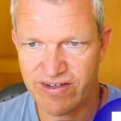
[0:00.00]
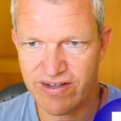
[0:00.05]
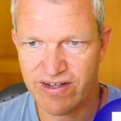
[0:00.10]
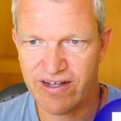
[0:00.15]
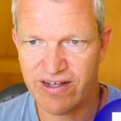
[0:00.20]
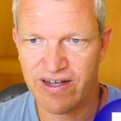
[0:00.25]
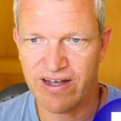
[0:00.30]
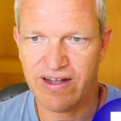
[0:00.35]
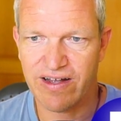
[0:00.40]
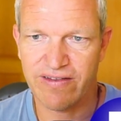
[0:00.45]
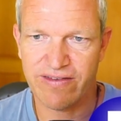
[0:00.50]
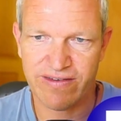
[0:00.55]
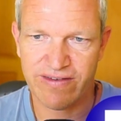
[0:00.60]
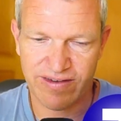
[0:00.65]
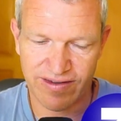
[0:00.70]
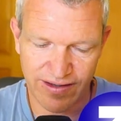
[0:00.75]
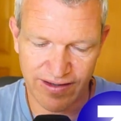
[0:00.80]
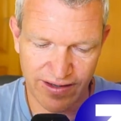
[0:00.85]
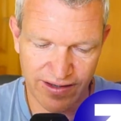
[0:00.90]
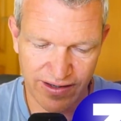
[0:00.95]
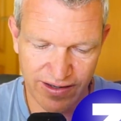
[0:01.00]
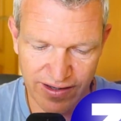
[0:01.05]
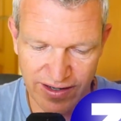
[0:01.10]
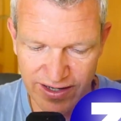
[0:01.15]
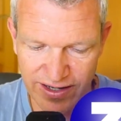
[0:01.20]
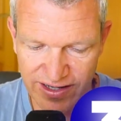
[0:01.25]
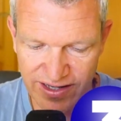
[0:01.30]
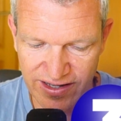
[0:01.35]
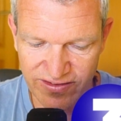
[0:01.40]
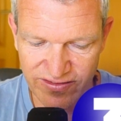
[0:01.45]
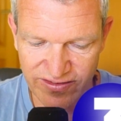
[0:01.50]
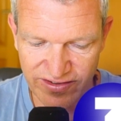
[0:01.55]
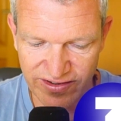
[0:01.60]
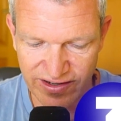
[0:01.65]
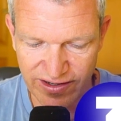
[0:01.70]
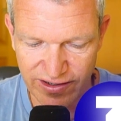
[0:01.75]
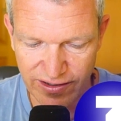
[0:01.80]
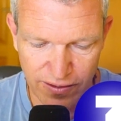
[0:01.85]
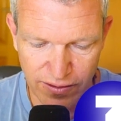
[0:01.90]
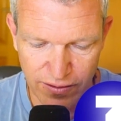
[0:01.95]
And uh, I can
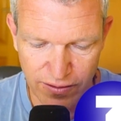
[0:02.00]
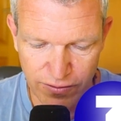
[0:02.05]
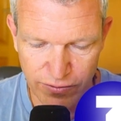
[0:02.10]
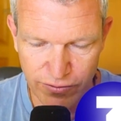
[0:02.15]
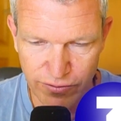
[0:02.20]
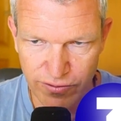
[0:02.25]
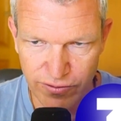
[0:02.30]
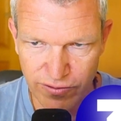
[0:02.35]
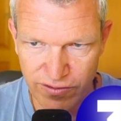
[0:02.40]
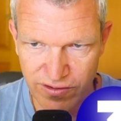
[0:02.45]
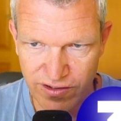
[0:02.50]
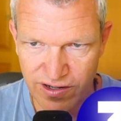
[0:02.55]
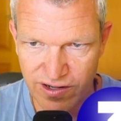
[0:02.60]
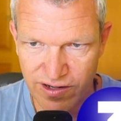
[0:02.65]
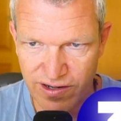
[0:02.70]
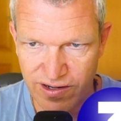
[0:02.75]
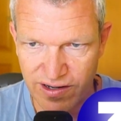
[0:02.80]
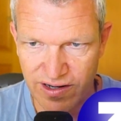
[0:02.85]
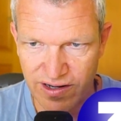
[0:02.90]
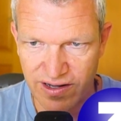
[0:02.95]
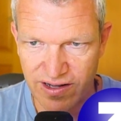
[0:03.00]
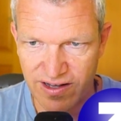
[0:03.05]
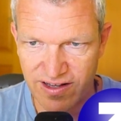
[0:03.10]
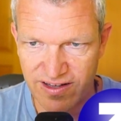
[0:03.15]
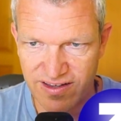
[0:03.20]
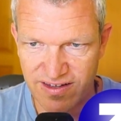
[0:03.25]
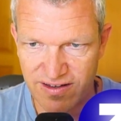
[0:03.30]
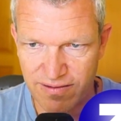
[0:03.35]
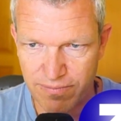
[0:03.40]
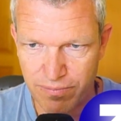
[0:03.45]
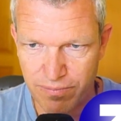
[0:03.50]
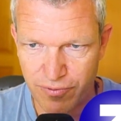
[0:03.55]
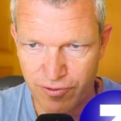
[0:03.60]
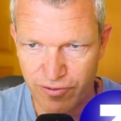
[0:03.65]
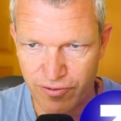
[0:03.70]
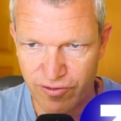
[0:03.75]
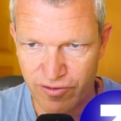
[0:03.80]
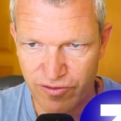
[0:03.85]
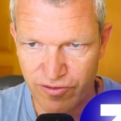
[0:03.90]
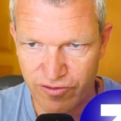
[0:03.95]
say, look at
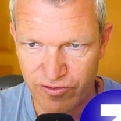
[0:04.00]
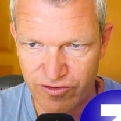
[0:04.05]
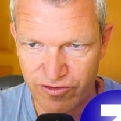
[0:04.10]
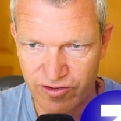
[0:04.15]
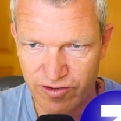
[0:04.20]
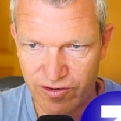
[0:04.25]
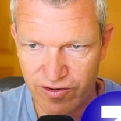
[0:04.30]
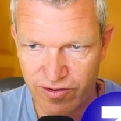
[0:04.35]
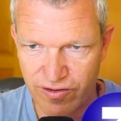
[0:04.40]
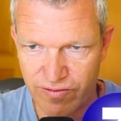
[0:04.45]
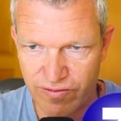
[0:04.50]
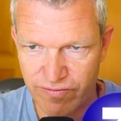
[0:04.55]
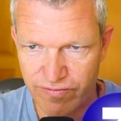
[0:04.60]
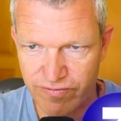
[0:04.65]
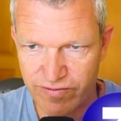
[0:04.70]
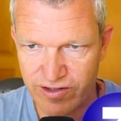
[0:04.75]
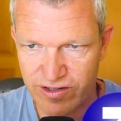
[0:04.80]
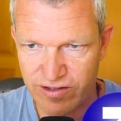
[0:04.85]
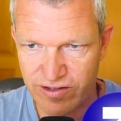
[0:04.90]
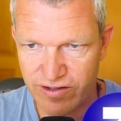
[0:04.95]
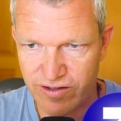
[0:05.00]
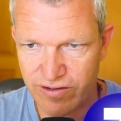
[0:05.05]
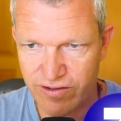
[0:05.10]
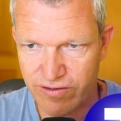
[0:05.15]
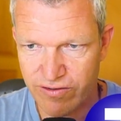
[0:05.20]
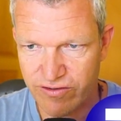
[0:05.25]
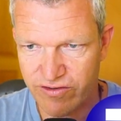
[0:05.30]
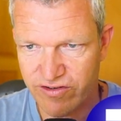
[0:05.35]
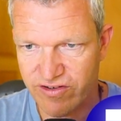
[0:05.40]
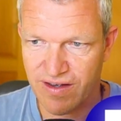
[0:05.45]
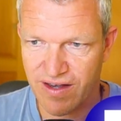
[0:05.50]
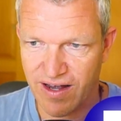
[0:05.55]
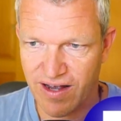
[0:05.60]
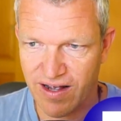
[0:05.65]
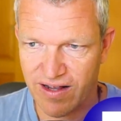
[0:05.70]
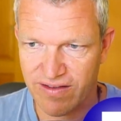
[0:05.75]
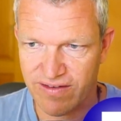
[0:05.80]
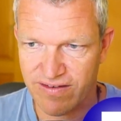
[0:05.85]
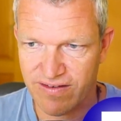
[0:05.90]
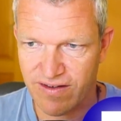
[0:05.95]
Paul's uh, videos
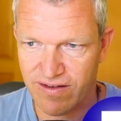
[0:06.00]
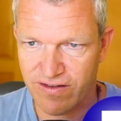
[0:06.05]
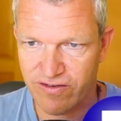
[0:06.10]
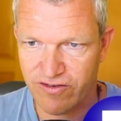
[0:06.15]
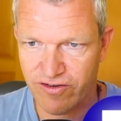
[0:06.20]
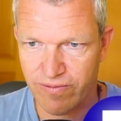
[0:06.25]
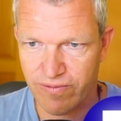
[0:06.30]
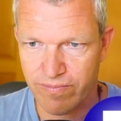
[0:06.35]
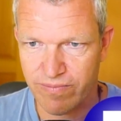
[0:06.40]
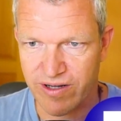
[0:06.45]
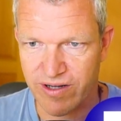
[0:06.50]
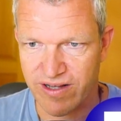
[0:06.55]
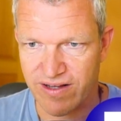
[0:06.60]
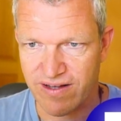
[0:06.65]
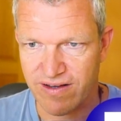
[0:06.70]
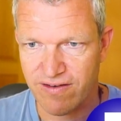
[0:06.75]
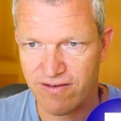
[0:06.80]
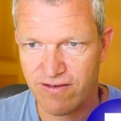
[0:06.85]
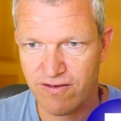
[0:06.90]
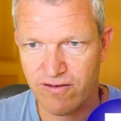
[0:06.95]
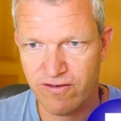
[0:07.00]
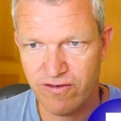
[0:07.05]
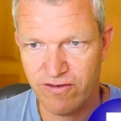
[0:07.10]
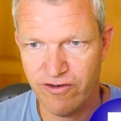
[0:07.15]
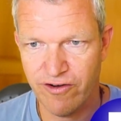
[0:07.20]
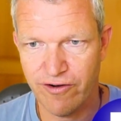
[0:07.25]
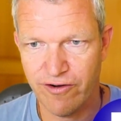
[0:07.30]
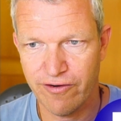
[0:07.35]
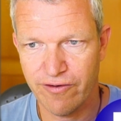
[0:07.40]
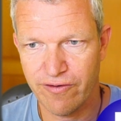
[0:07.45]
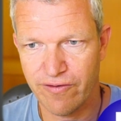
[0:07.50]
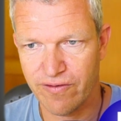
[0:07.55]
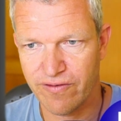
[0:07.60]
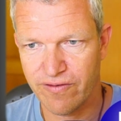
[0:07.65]
and submit it. So